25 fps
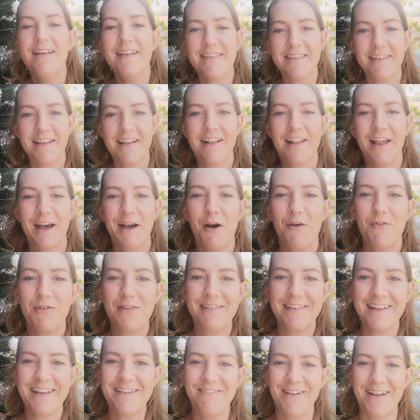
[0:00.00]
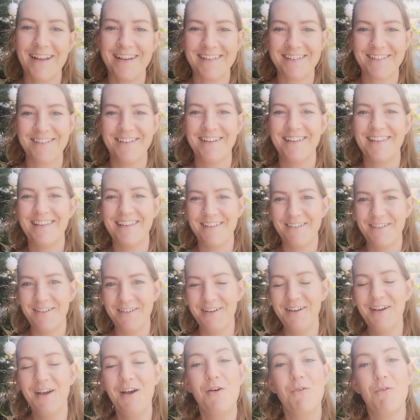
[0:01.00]
So like obviously make sure
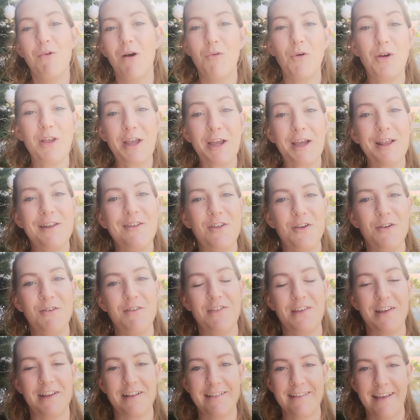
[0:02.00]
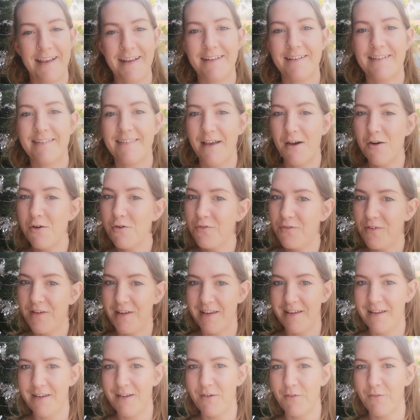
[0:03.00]
what you can do is you can take a
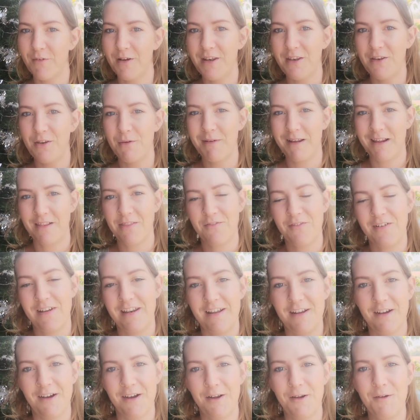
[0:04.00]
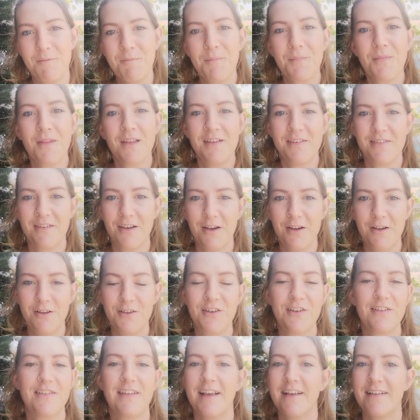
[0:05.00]
selfie when you make the video. So
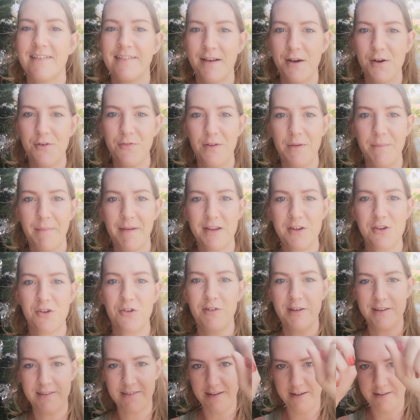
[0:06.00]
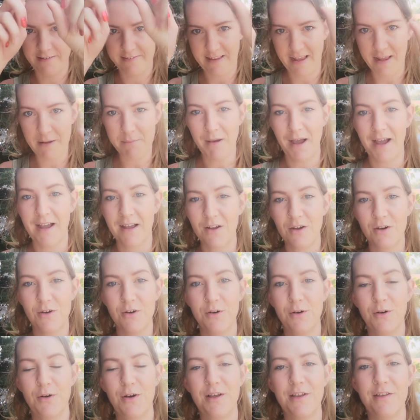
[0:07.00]
just take a selfie, make sure it's in the same
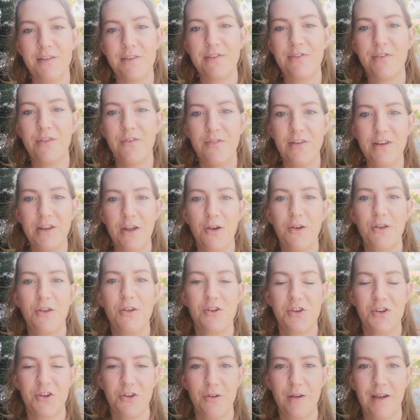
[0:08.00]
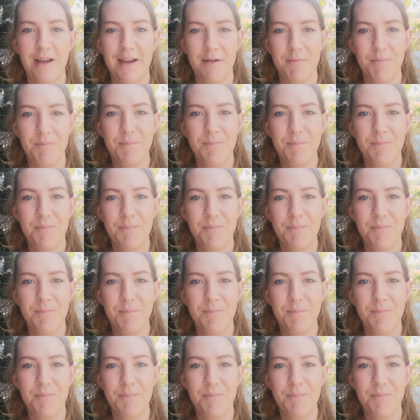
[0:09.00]
angle as the video you're shooting,